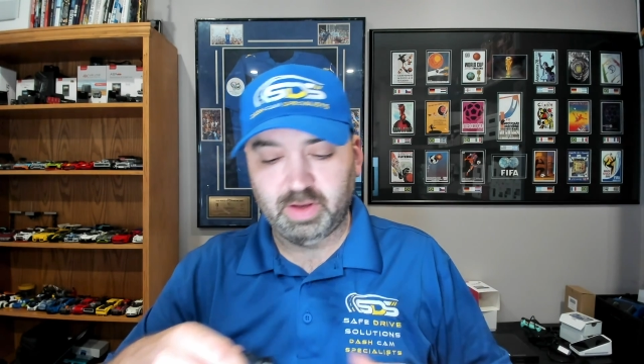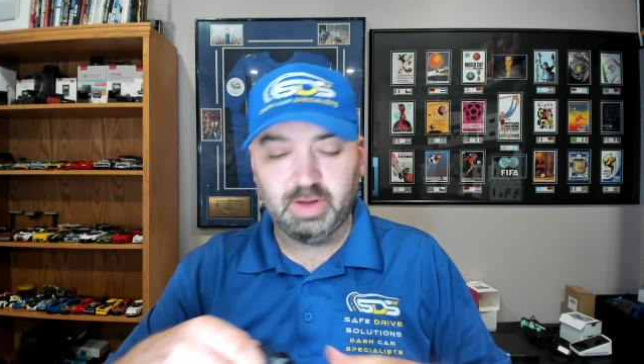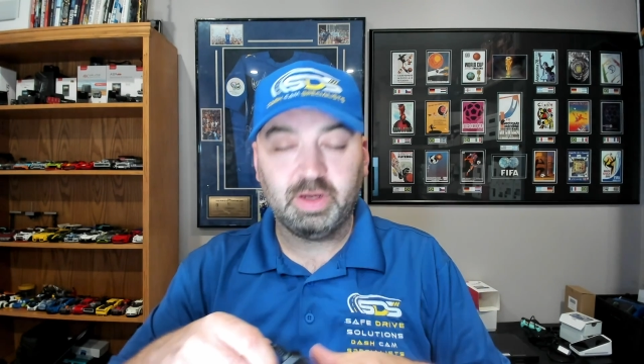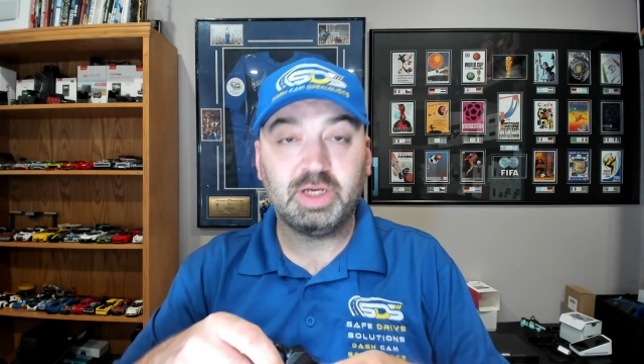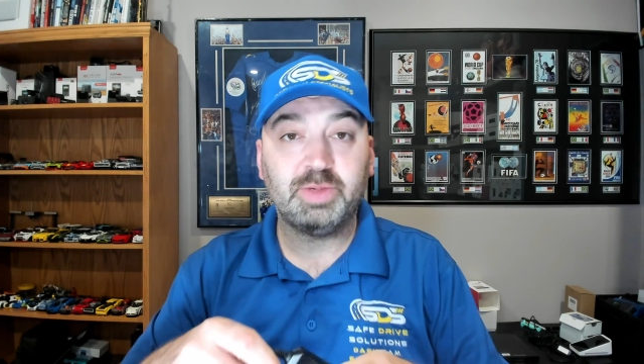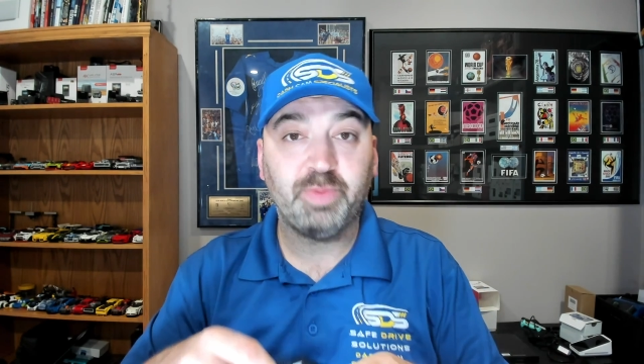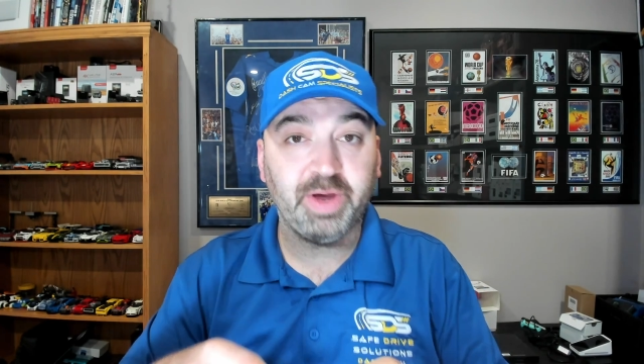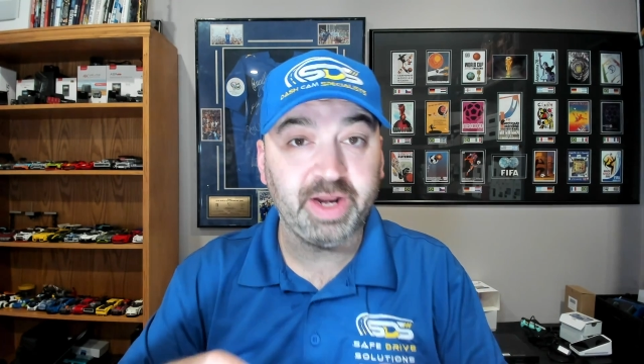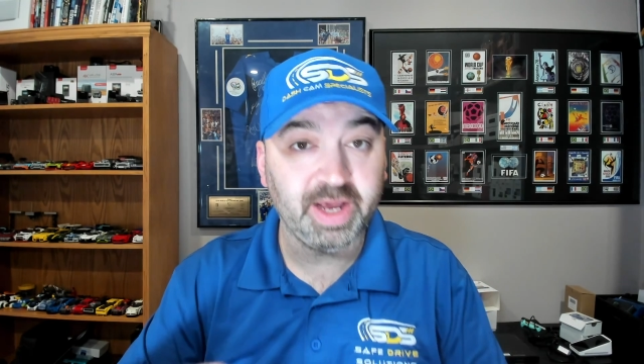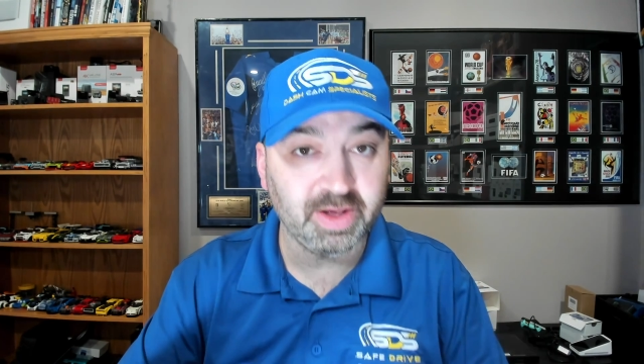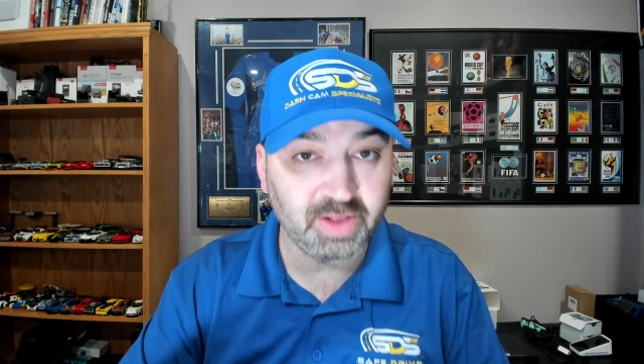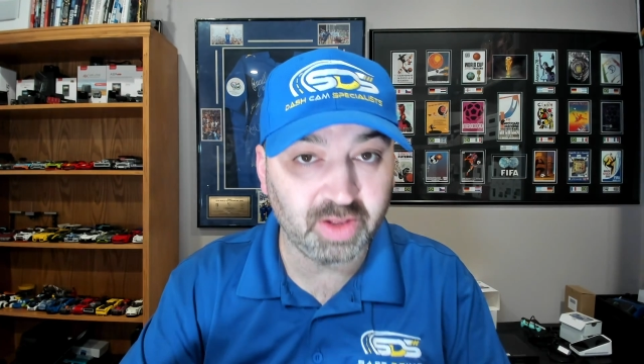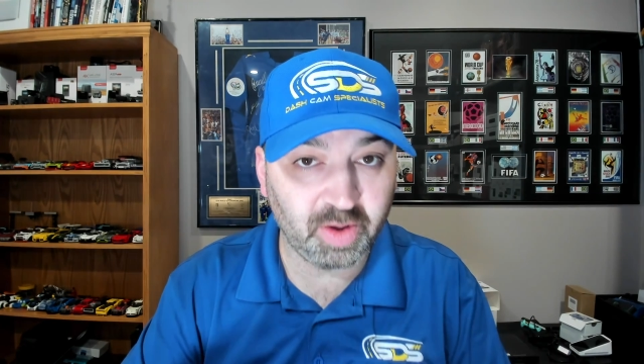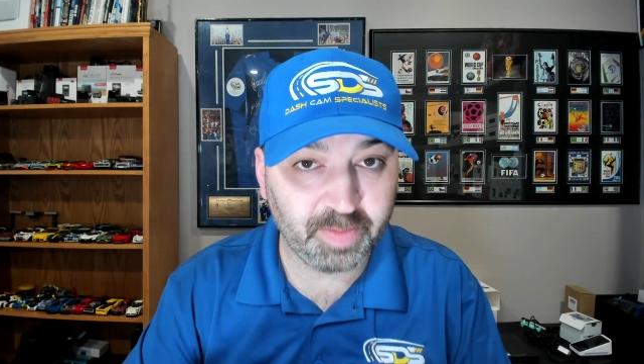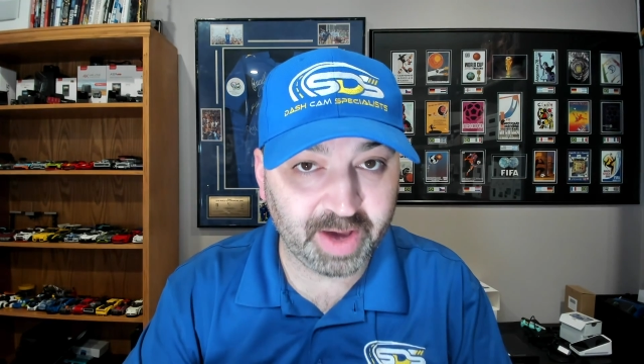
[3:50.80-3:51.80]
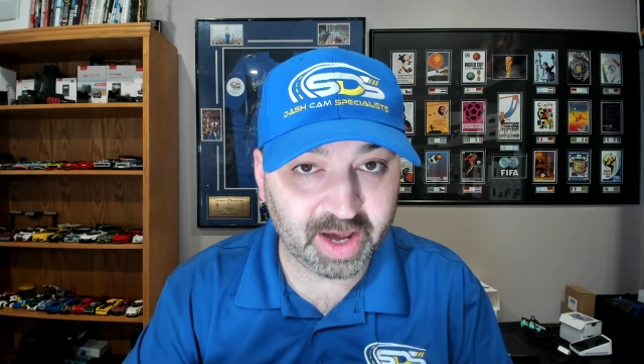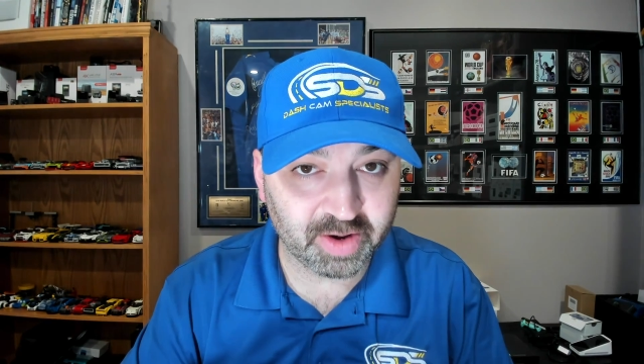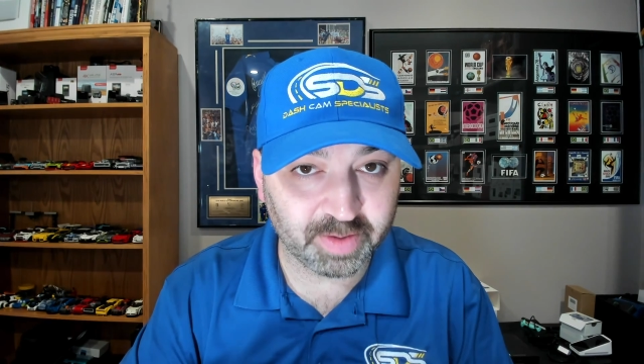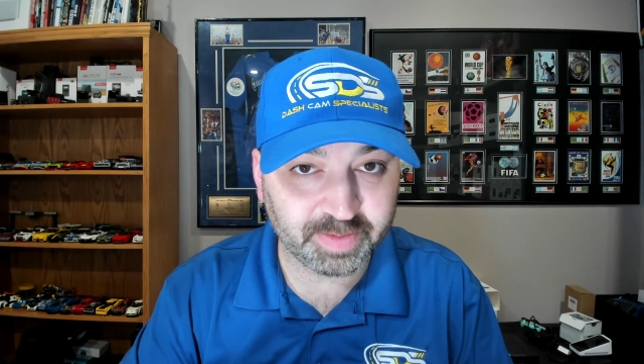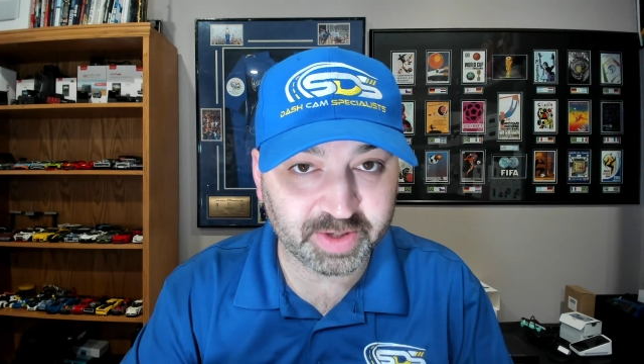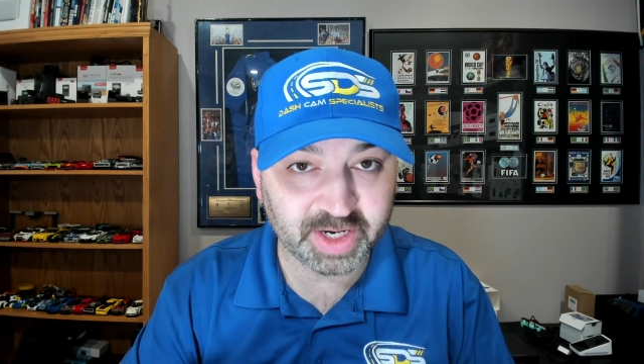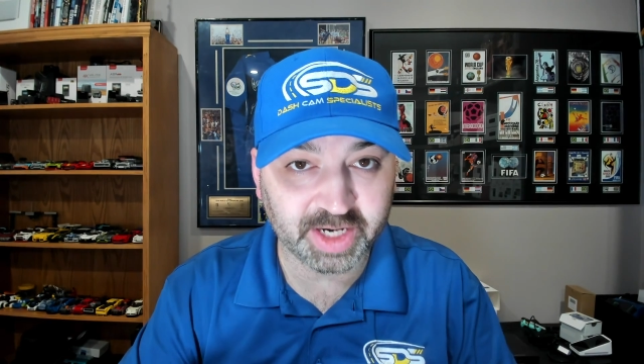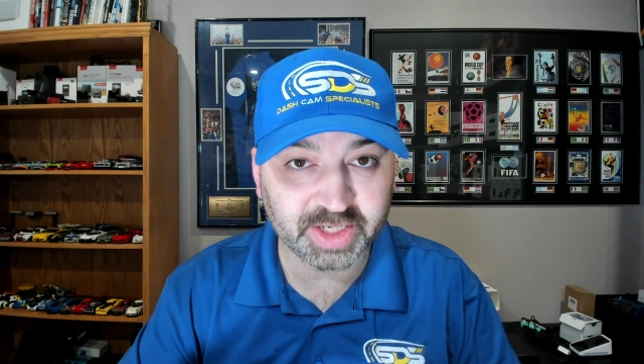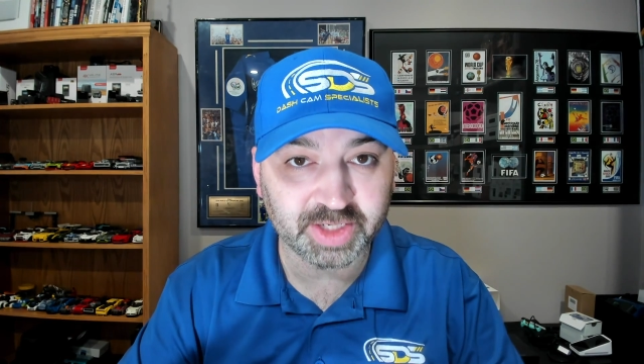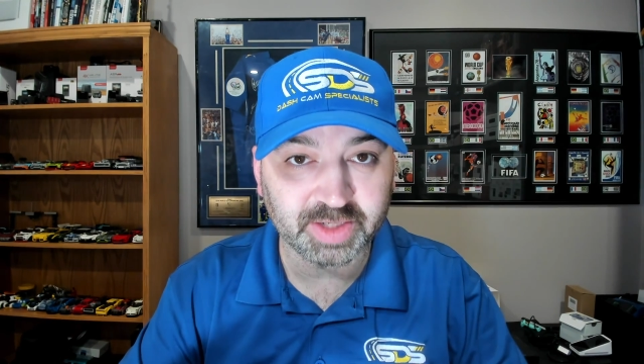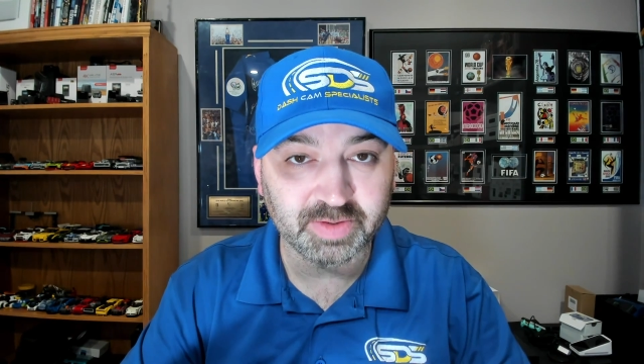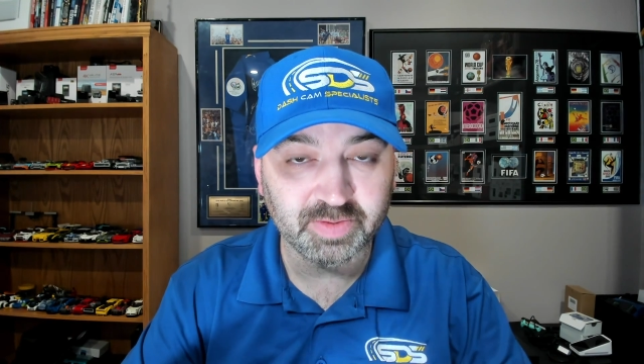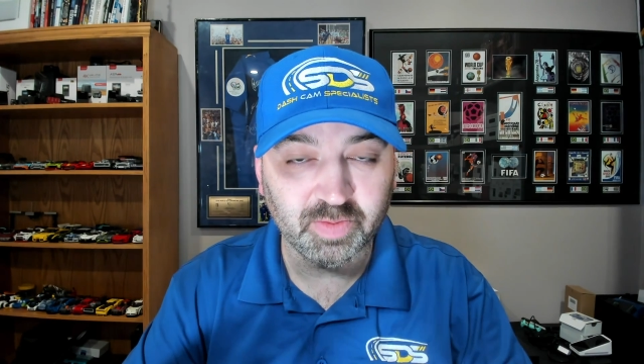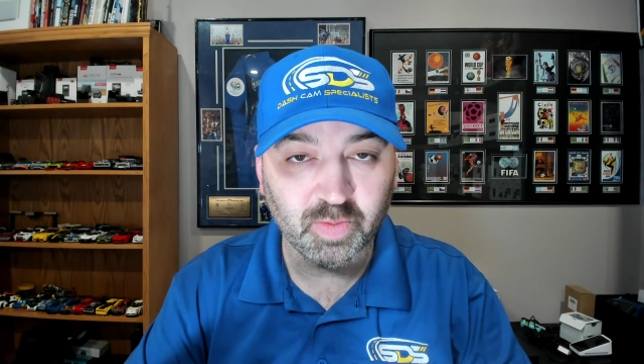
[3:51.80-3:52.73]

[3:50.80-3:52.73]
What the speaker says: explaining how low battery protection